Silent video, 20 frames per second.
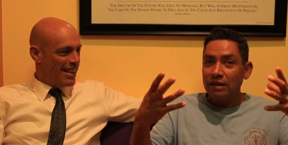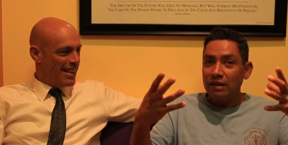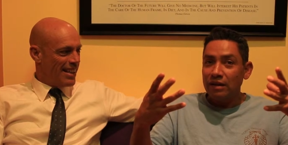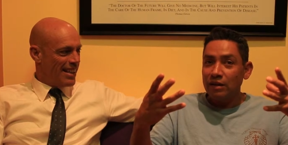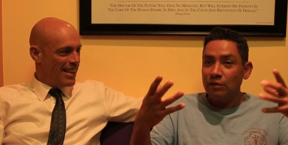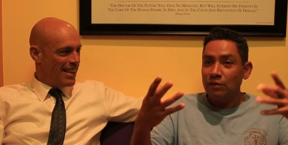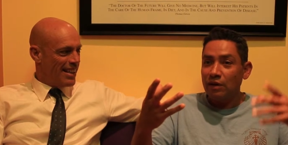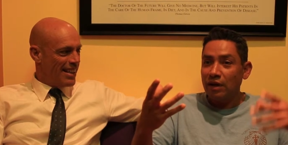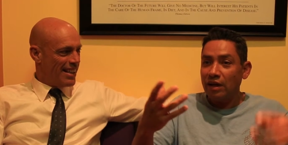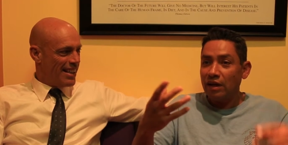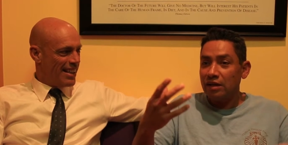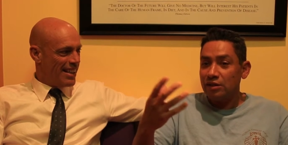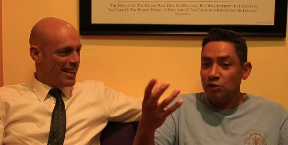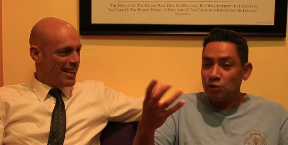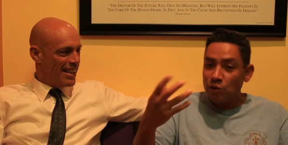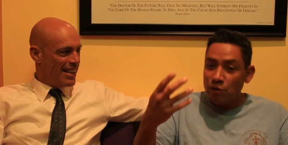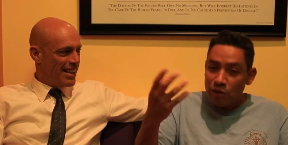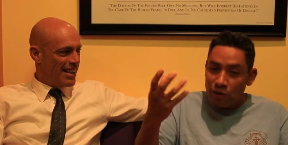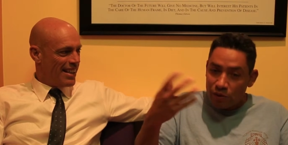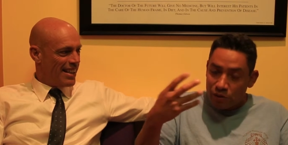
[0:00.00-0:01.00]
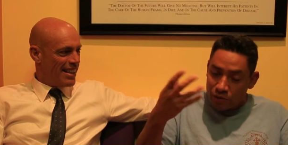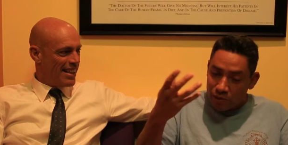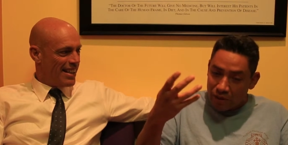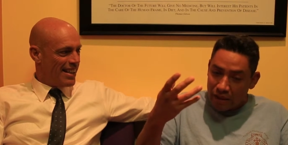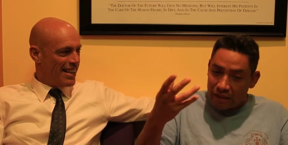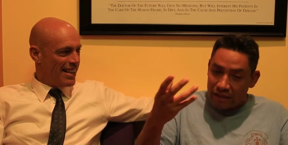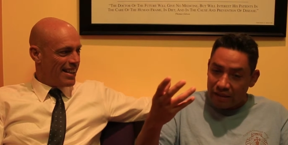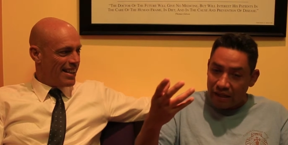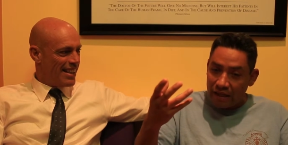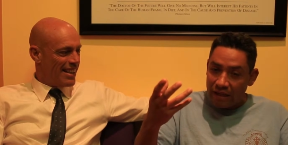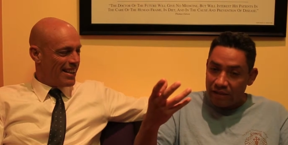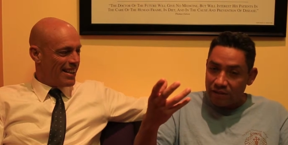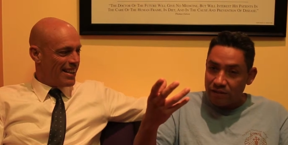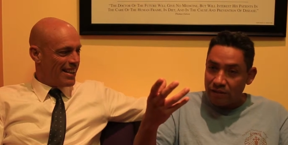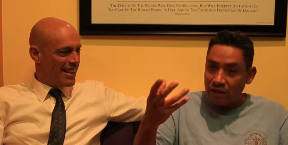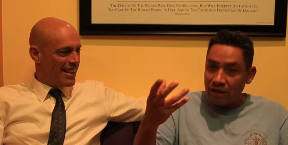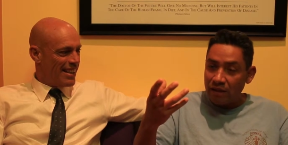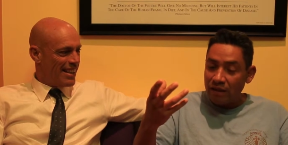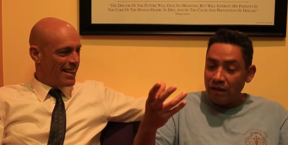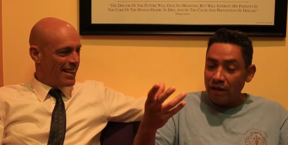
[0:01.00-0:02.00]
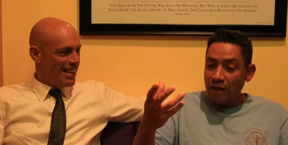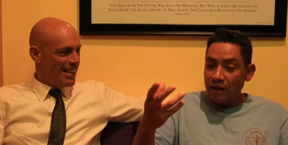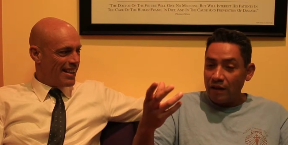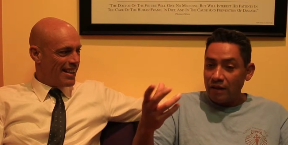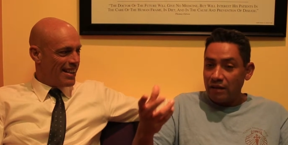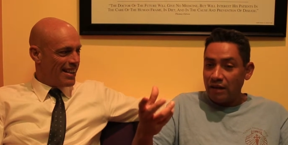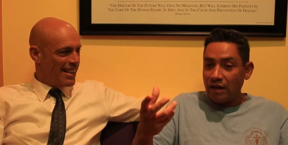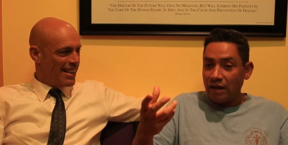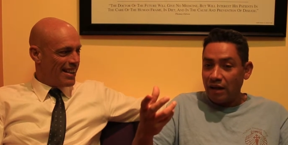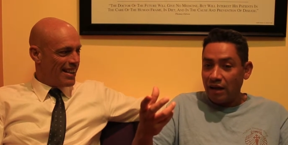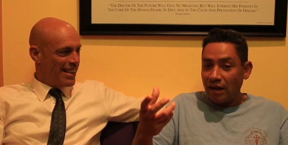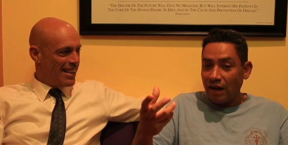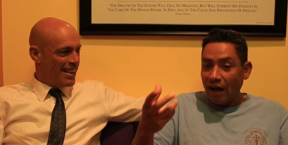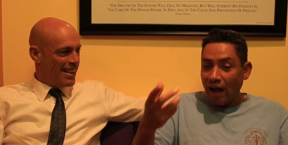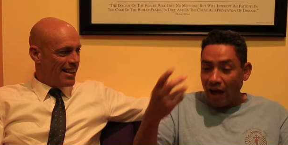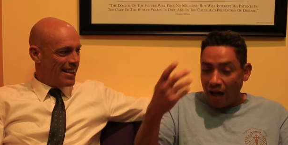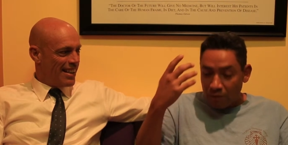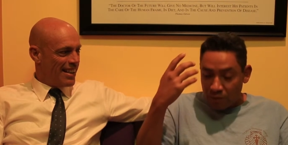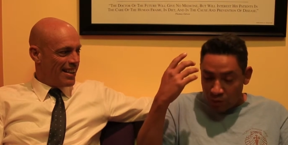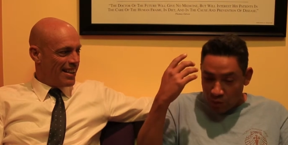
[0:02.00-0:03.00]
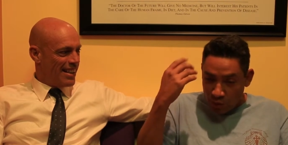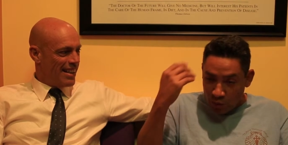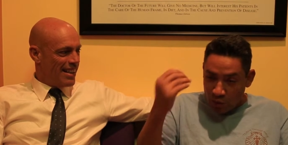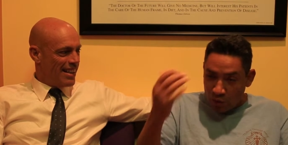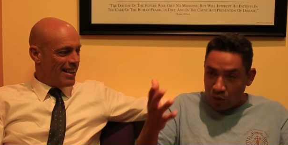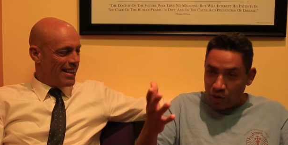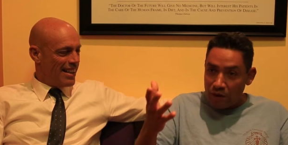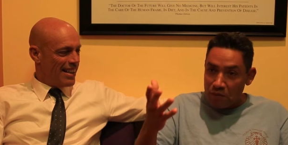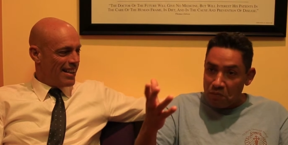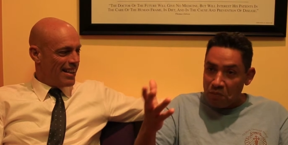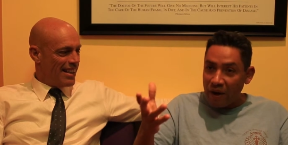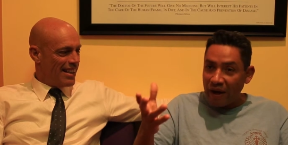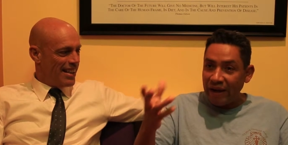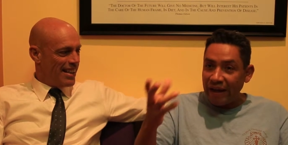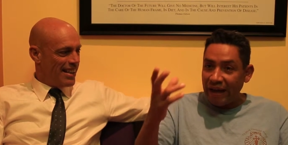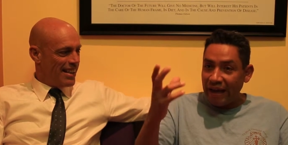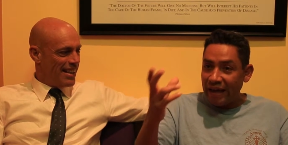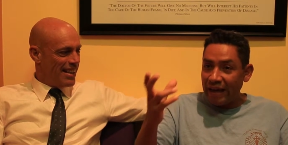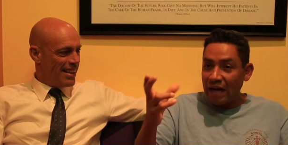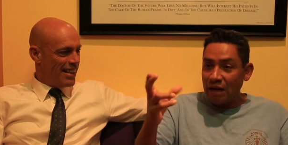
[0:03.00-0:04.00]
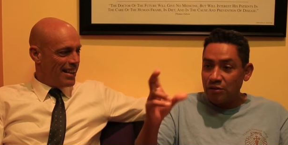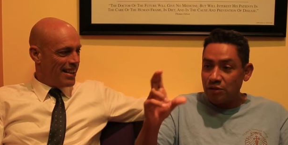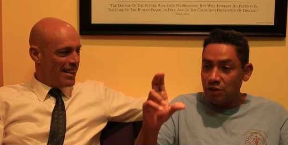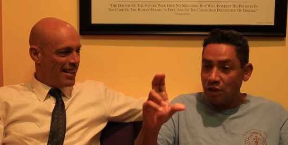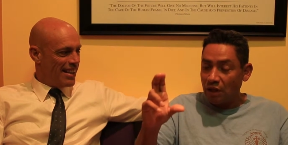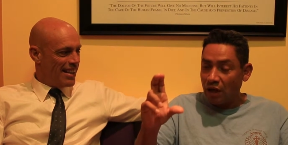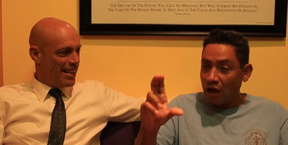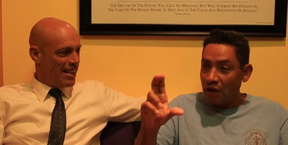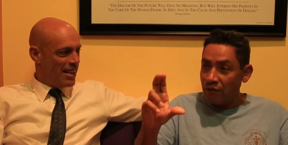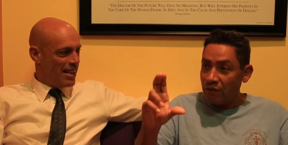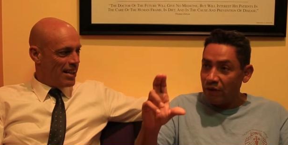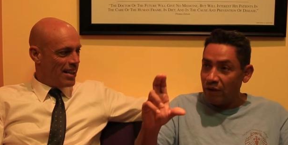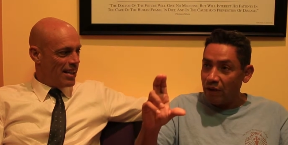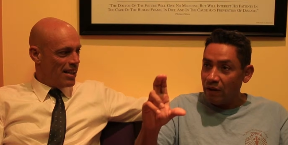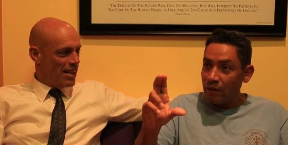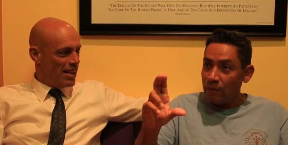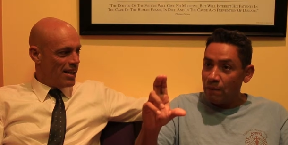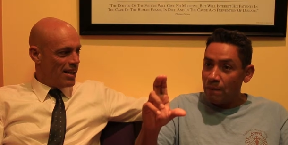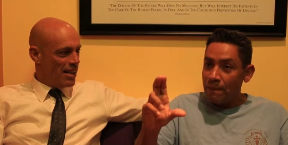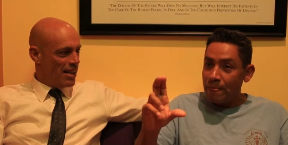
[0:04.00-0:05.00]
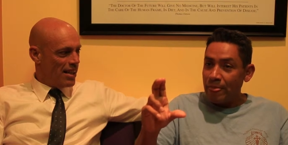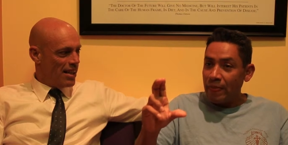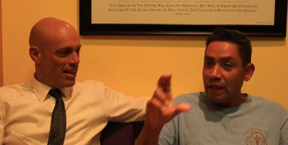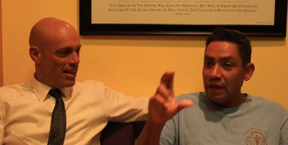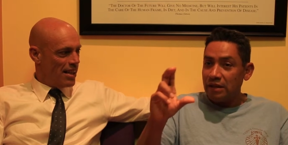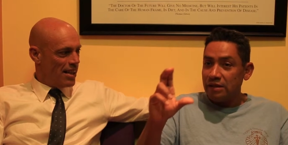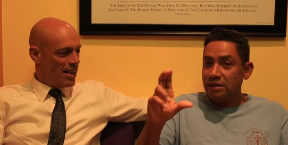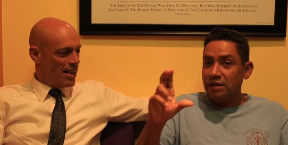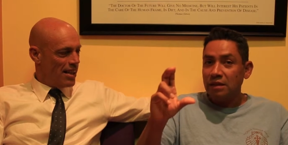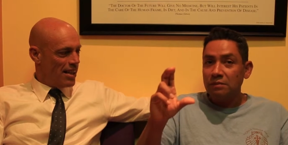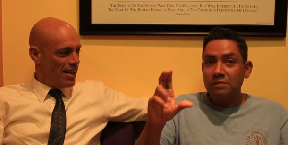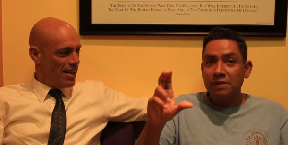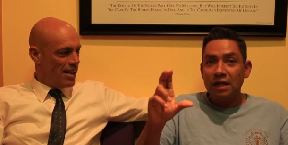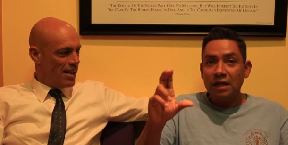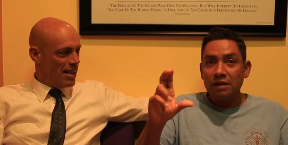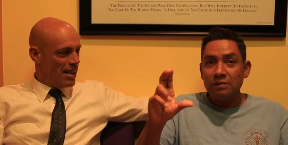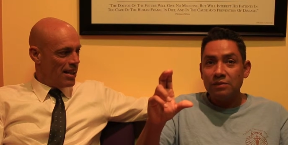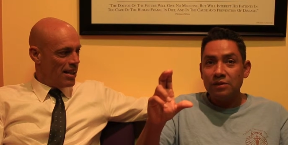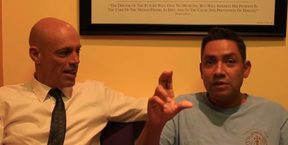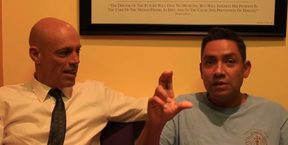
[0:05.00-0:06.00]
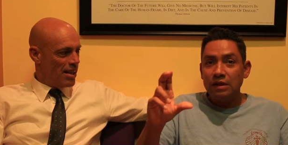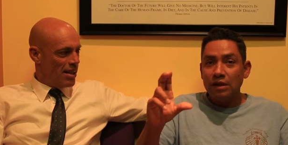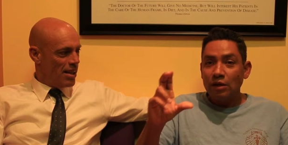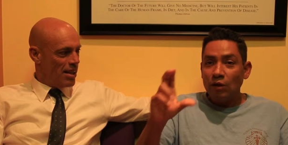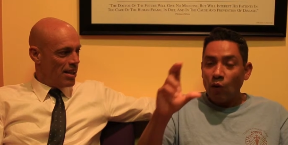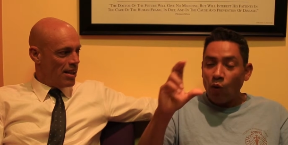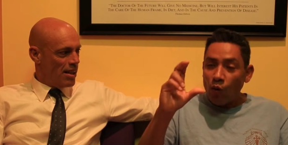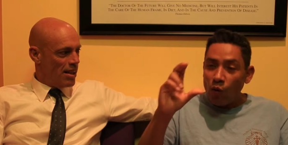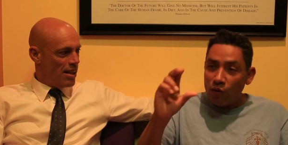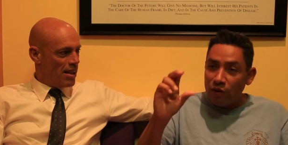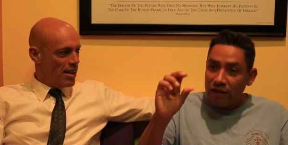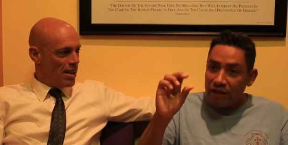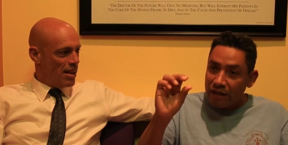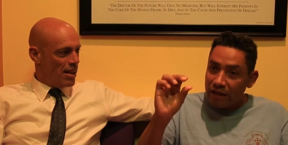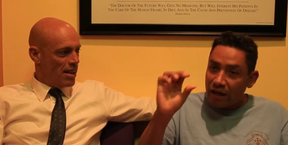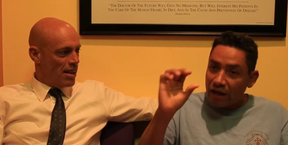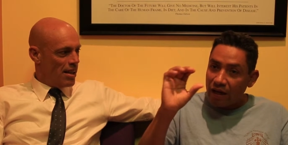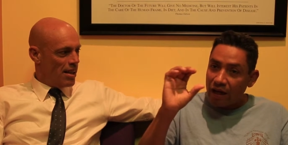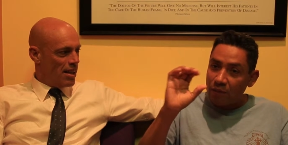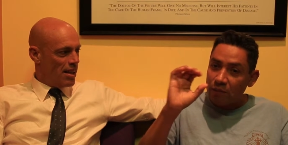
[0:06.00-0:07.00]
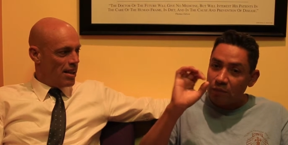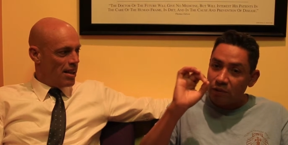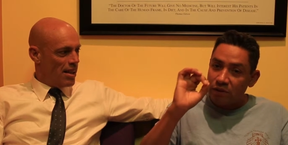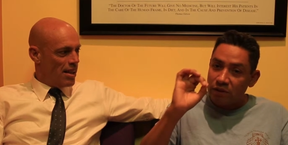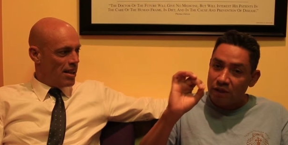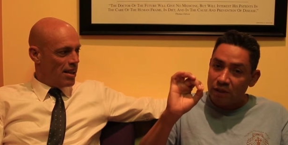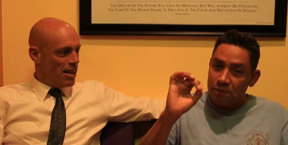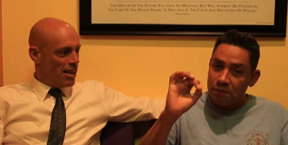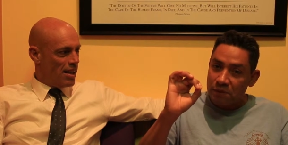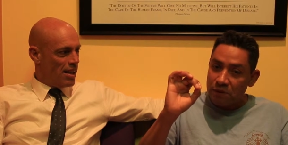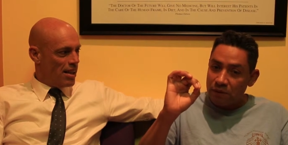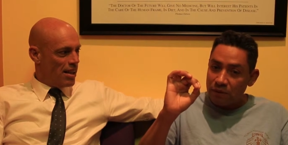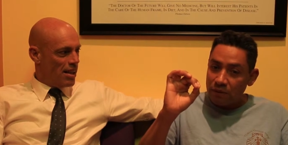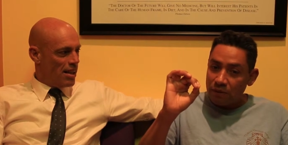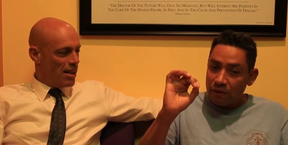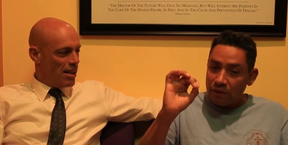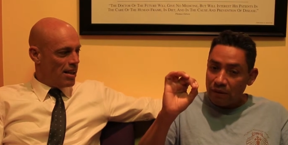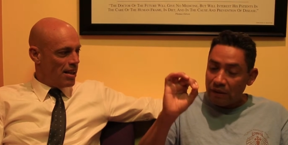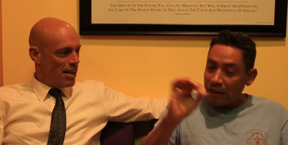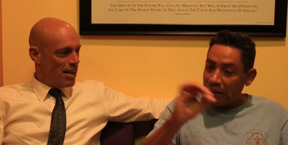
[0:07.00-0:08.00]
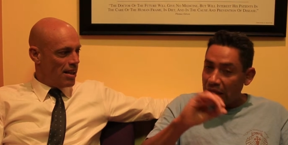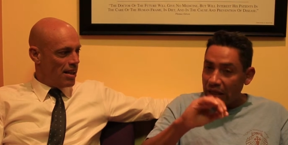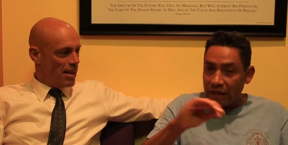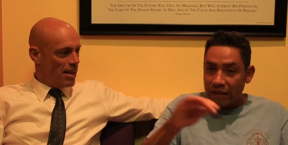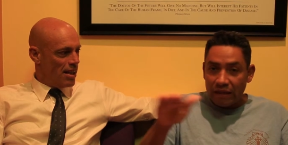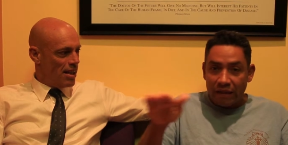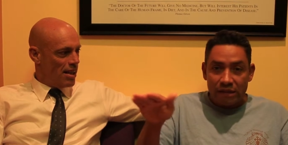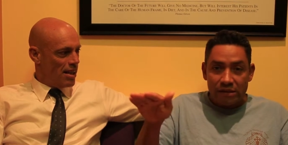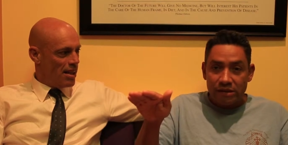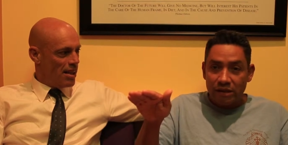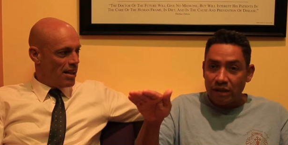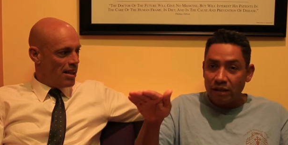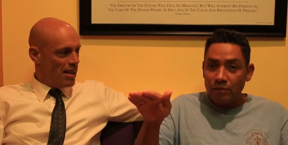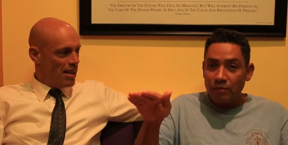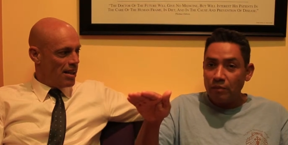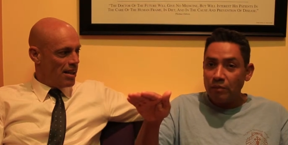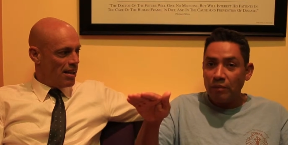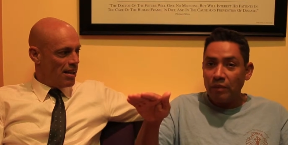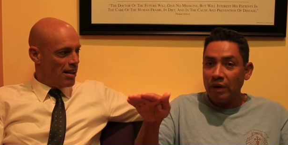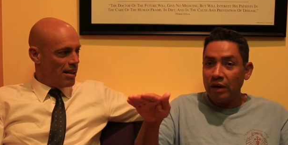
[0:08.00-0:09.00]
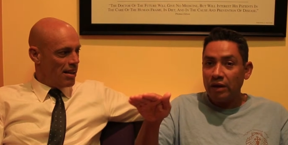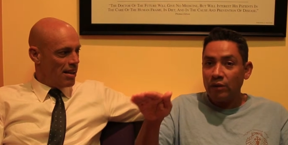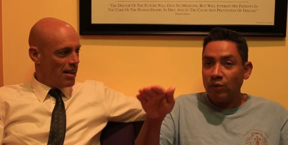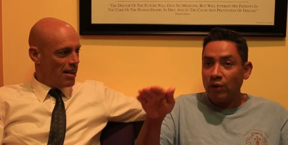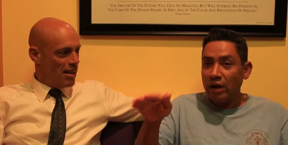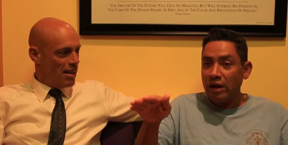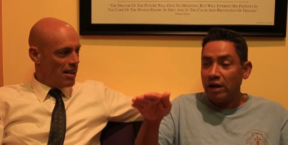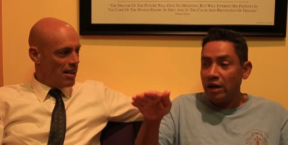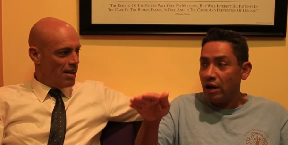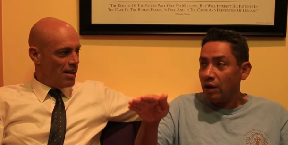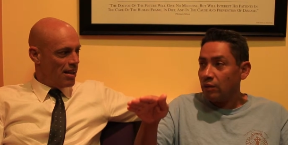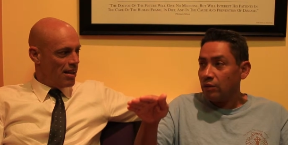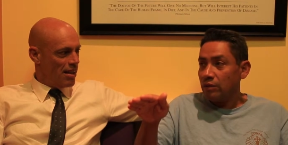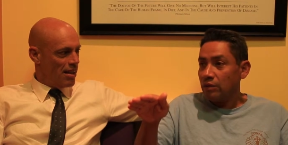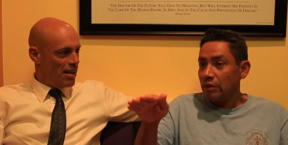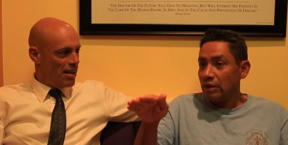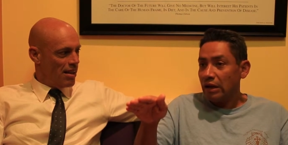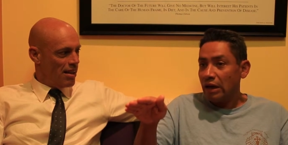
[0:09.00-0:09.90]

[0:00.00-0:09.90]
Speaker 1: You know, I got so used to that taste that I, uh, I have to go and buy eight ounces of coffee, and sometimes only a couple sips, and that's it. But right now,